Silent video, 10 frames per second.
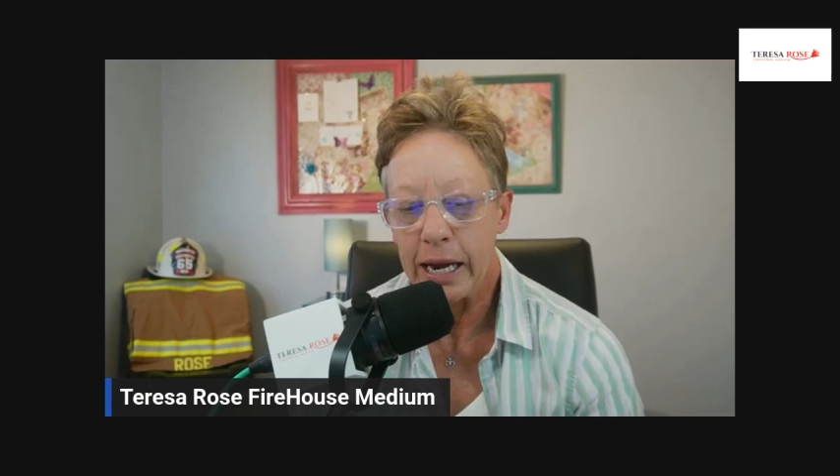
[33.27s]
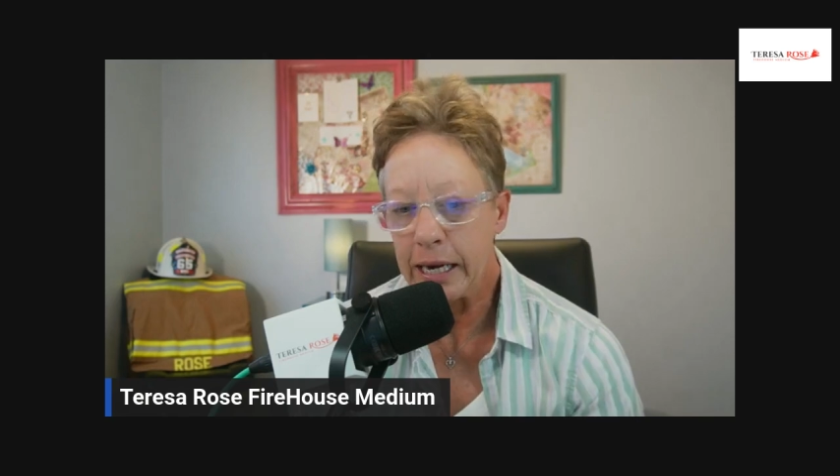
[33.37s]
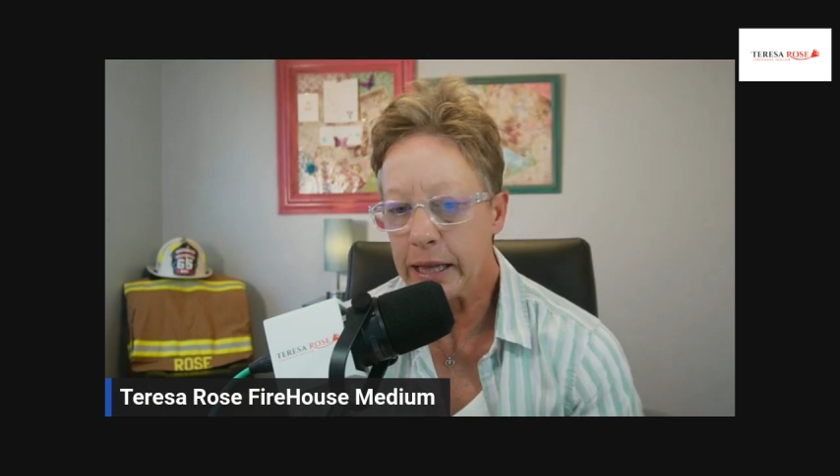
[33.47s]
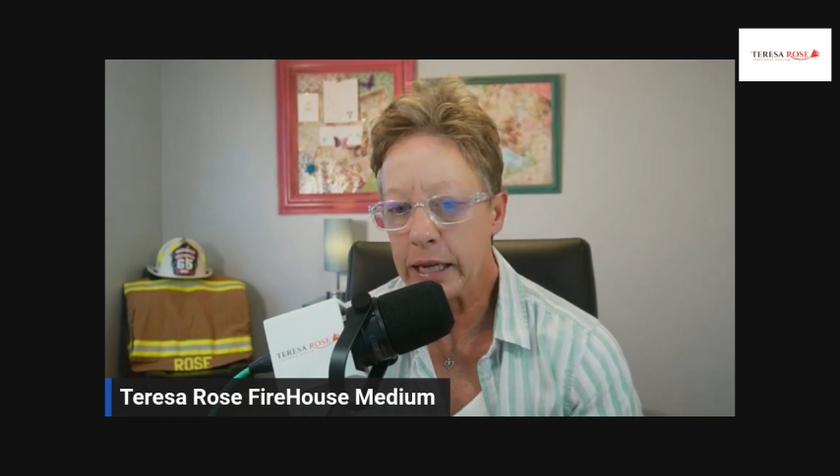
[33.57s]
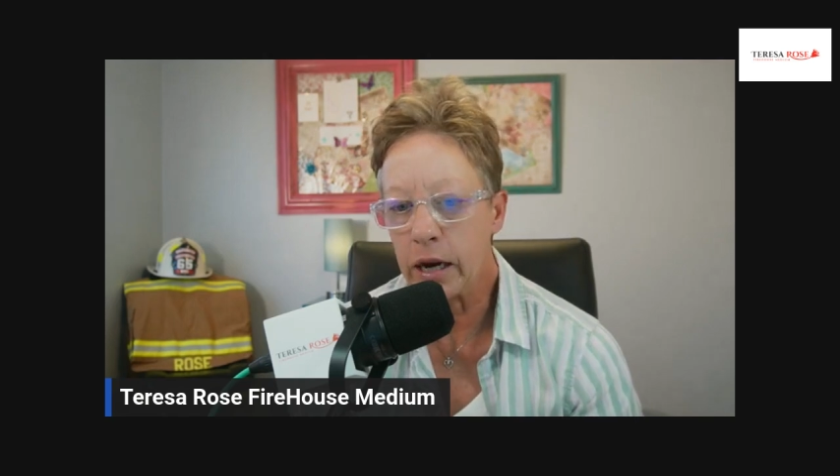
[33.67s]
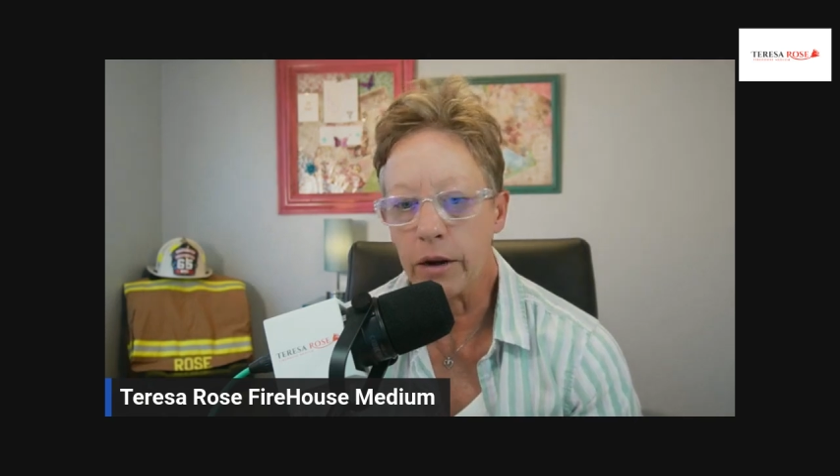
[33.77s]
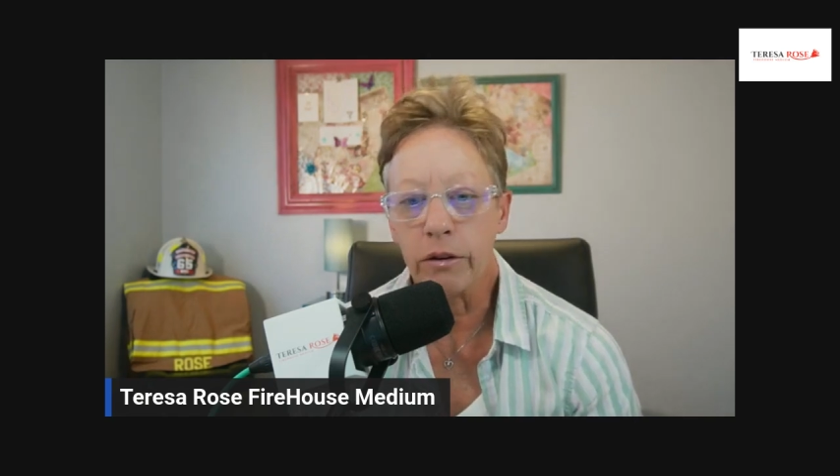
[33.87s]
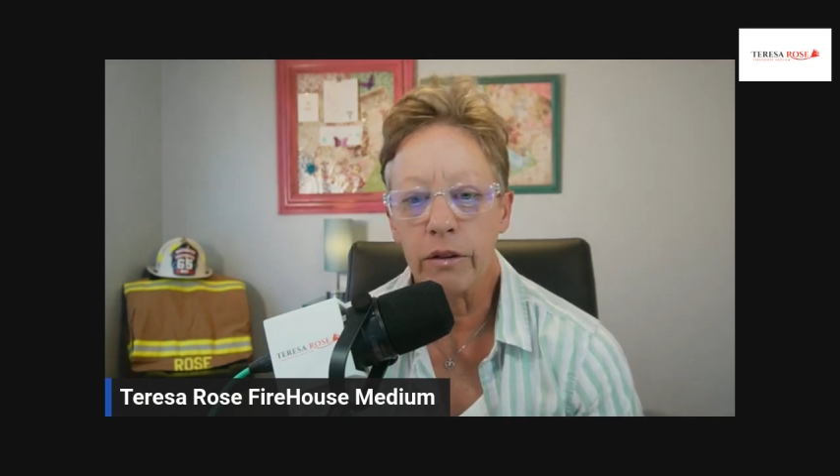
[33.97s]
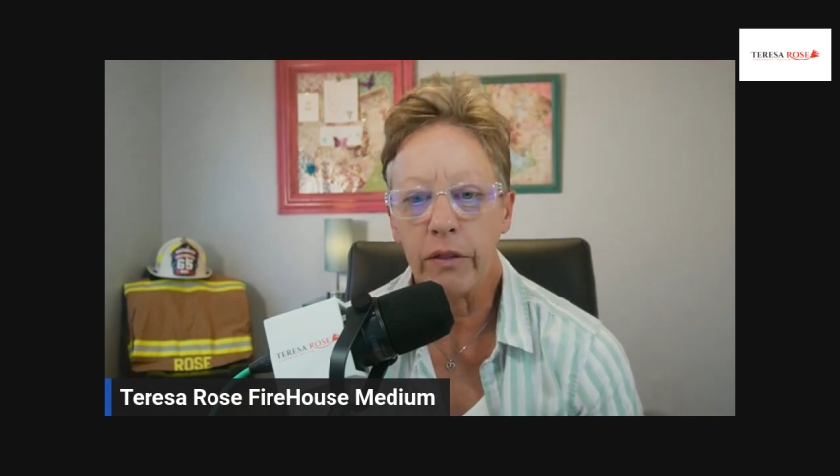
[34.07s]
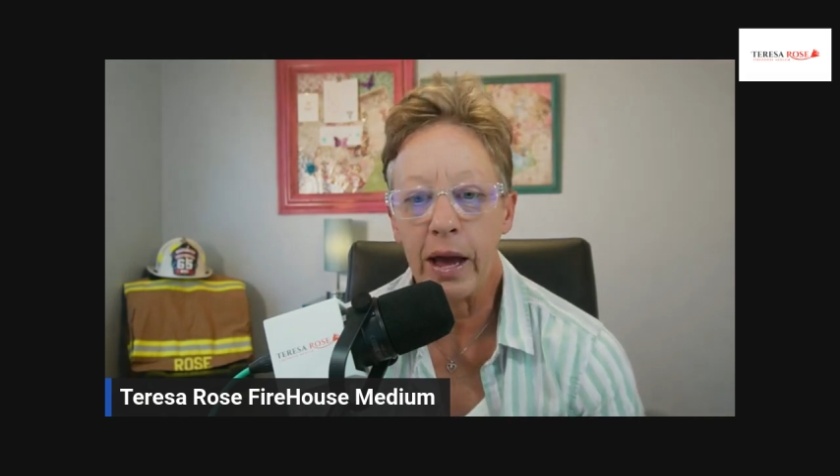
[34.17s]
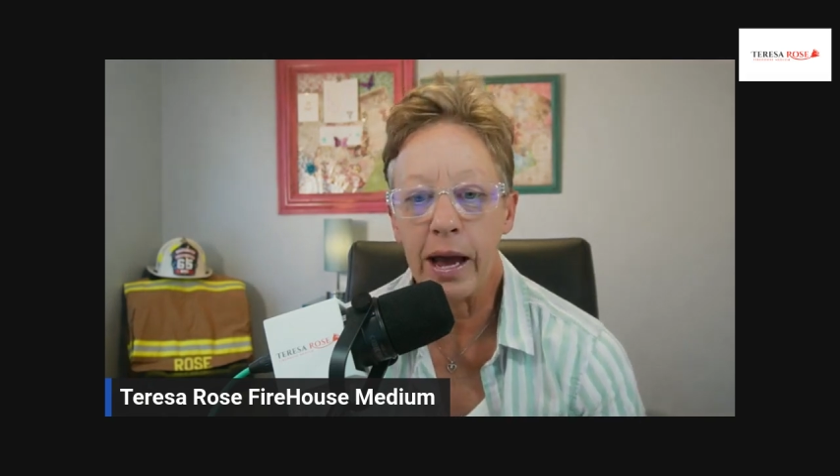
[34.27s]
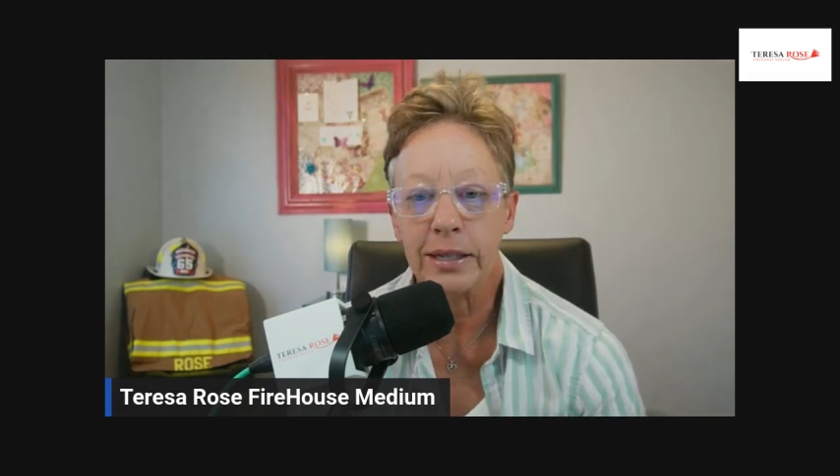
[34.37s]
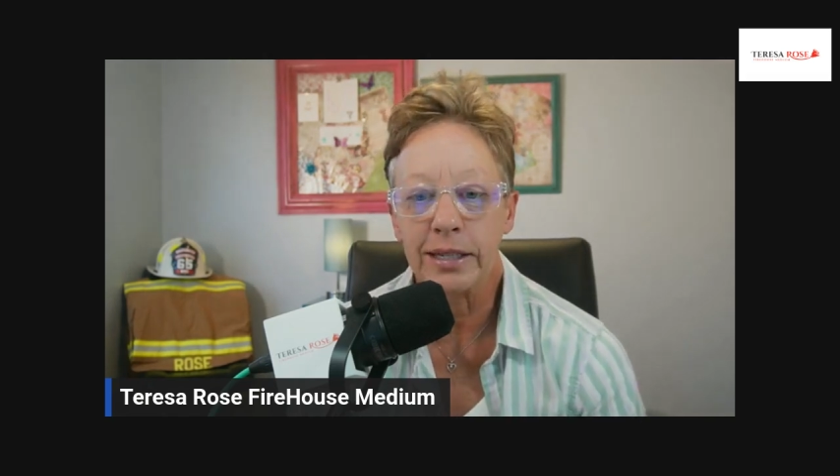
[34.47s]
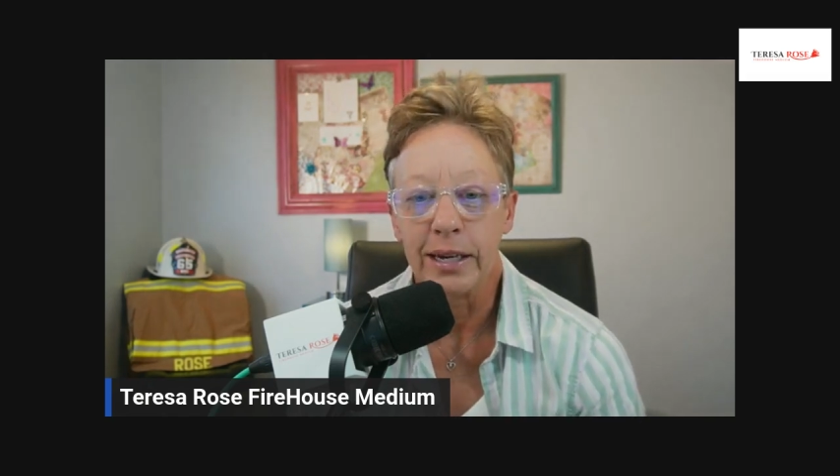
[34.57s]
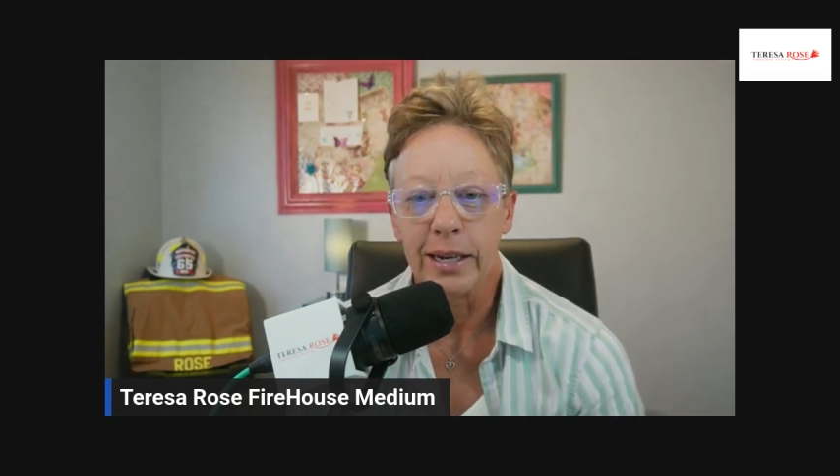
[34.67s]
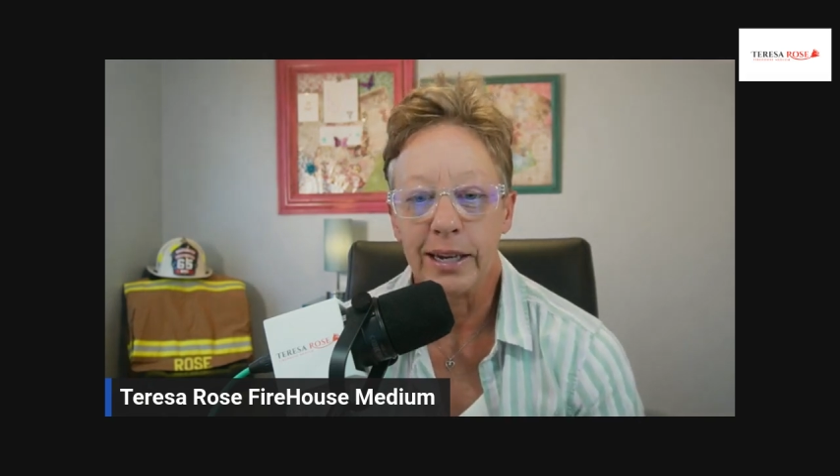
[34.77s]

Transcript: Anything other than that